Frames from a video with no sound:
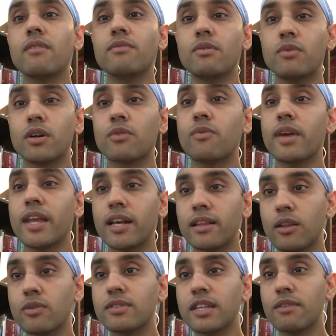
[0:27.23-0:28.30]
We worked very
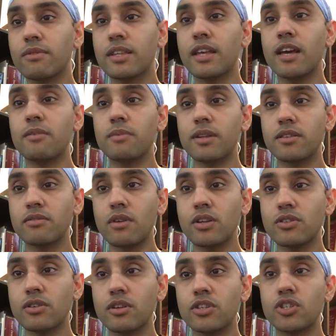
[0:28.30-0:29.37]
closely with the
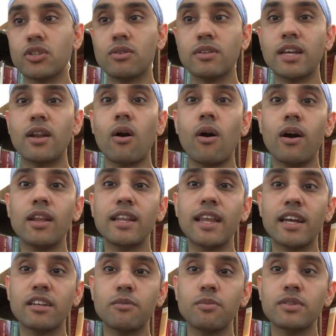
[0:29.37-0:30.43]
administration to ensure that all
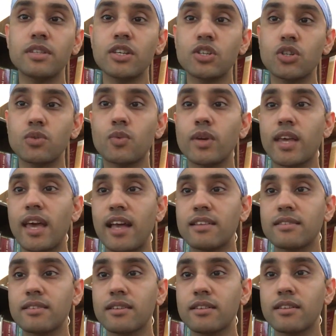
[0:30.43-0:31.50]
elective procedures were
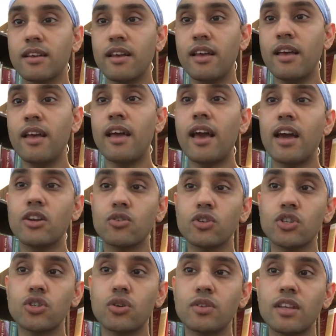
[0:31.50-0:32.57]
cancelled and to
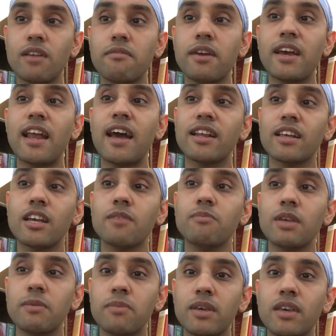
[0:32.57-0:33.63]
ensure that we had
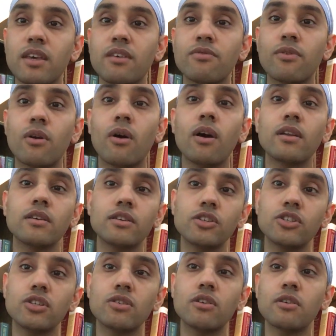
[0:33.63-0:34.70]
adequate PPE for all
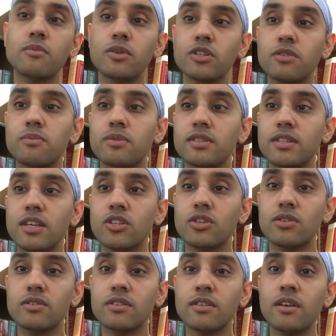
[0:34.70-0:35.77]
urgent or emergent
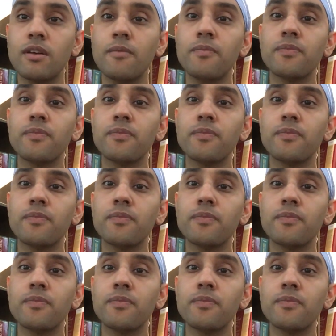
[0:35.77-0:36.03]
procedures.